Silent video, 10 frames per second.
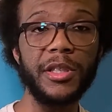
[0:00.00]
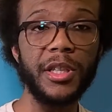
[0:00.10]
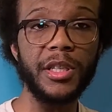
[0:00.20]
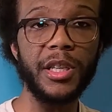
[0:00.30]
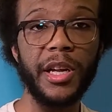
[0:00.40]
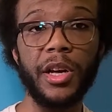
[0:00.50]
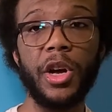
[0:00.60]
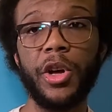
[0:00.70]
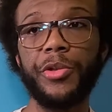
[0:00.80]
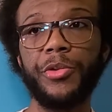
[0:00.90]
as things like
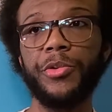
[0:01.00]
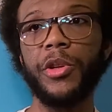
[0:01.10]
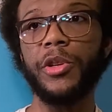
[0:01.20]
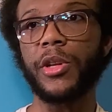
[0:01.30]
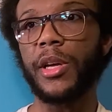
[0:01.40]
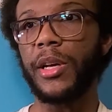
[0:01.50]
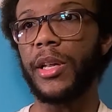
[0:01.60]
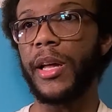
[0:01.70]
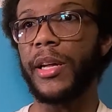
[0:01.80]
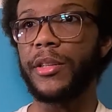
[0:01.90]
Through the Looking
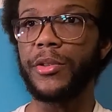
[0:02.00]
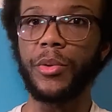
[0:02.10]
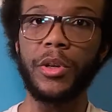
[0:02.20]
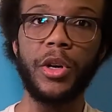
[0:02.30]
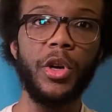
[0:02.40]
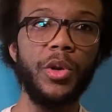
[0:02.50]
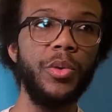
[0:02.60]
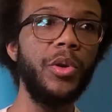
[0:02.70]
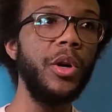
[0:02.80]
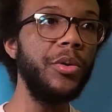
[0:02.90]
Glass or
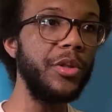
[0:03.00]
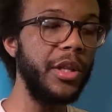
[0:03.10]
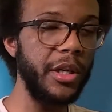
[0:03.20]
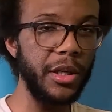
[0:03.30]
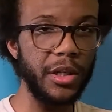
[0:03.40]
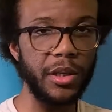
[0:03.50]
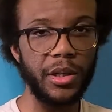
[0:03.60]
Who Goes There.